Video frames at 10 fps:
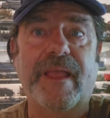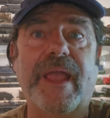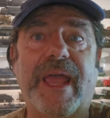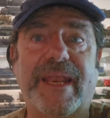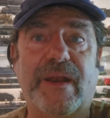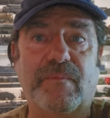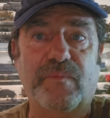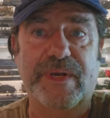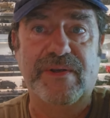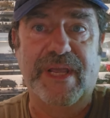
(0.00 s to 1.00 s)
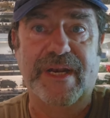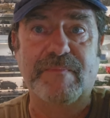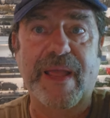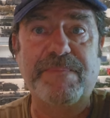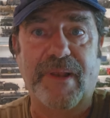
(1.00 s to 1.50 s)
and then when you get in
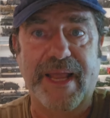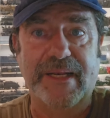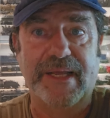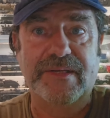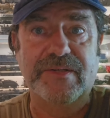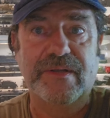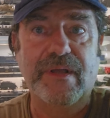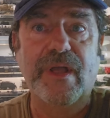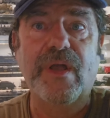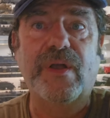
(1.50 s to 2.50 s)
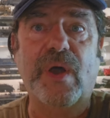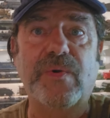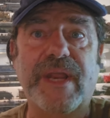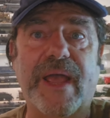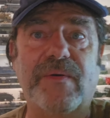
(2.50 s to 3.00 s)
my playlist, go
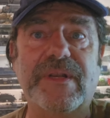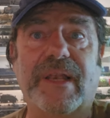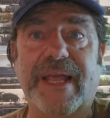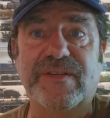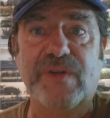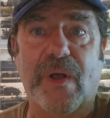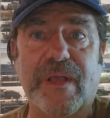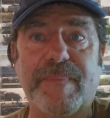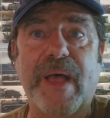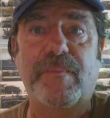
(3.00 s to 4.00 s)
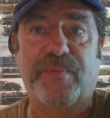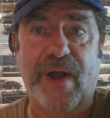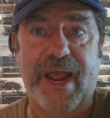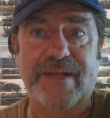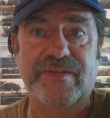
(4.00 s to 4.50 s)
down to Let's Talk About
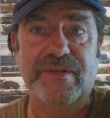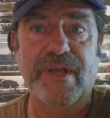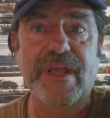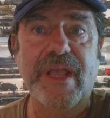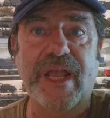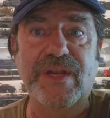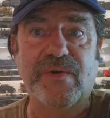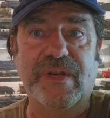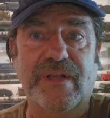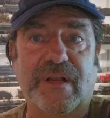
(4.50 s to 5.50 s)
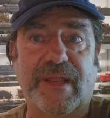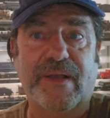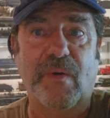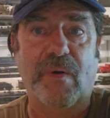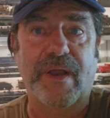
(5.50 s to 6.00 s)
Brass, and you can
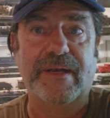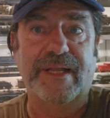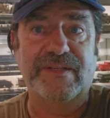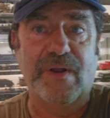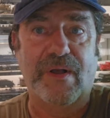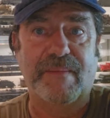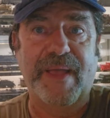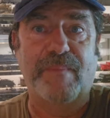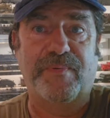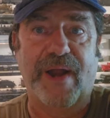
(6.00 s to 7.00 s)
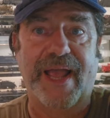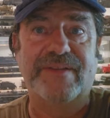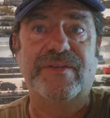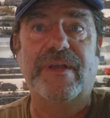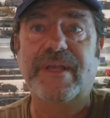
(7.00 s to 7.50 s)
click on Let's Talk About
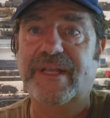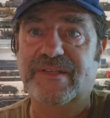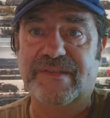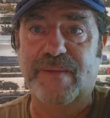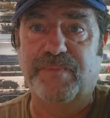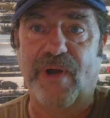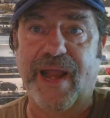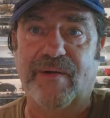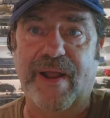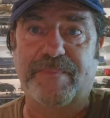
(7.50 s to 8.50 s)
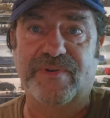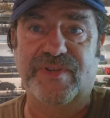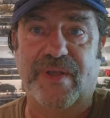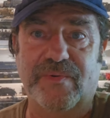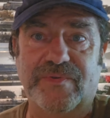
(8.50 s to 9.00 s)
Brass and see prior
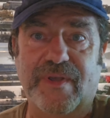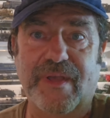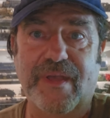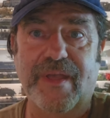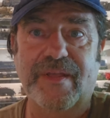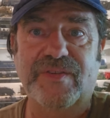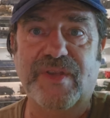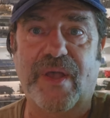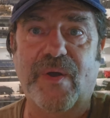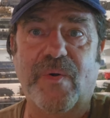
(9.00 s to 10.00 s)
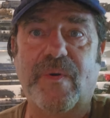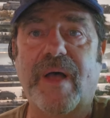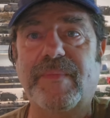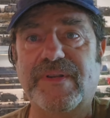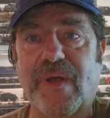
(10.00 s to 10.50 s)
episodes. So
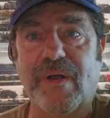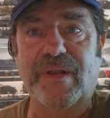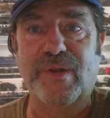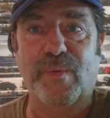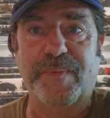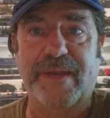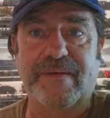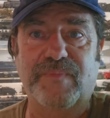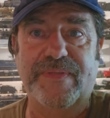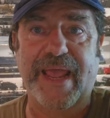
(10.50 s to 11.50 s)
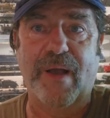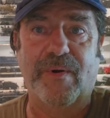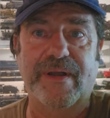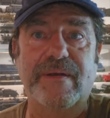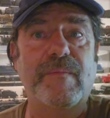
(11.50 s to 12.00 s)
I'm going to talk a little bit with
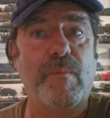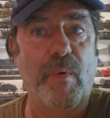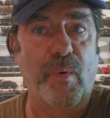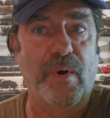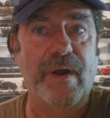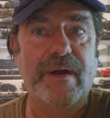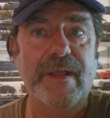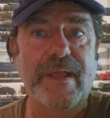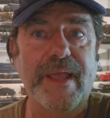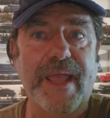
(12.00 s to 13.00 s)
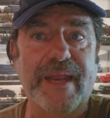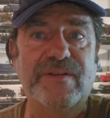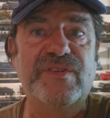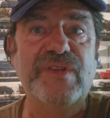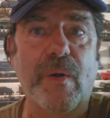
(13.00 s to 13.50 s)
Howard more.
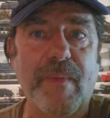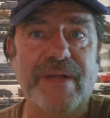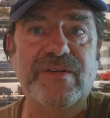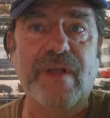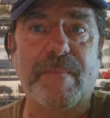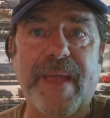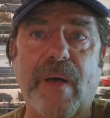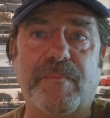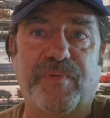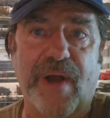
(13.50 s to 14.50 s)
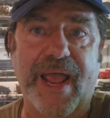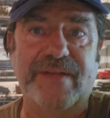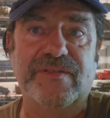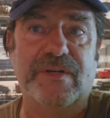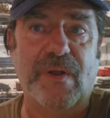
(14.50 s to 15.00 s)
There's so much about
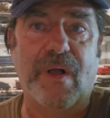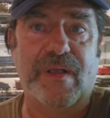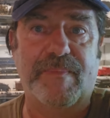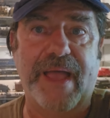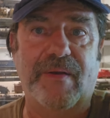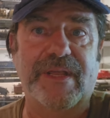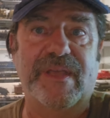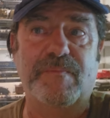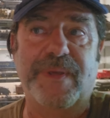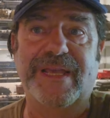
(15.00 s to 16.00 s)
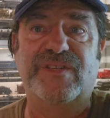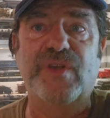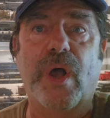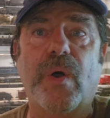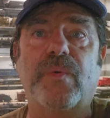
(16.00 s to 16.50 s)
brass to talk about. It can be
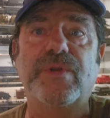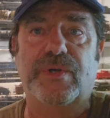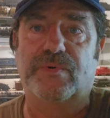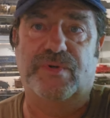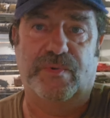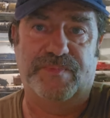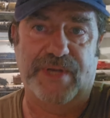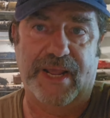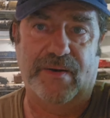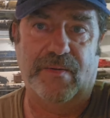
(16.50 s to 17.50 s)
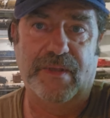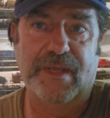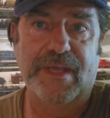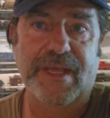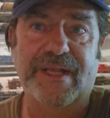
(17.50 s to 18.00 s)
its own YouTube channel.
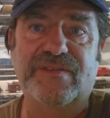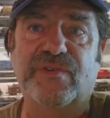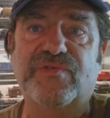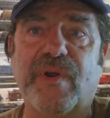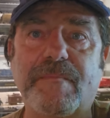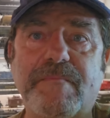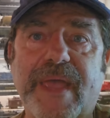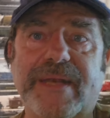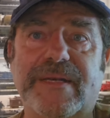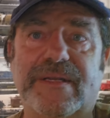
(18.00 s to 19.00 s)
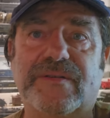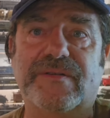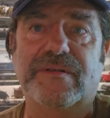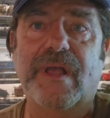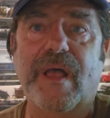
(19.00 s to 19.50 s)
It's a
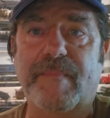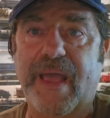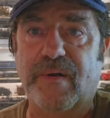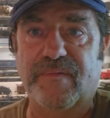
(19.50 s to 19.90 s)
tremendous amount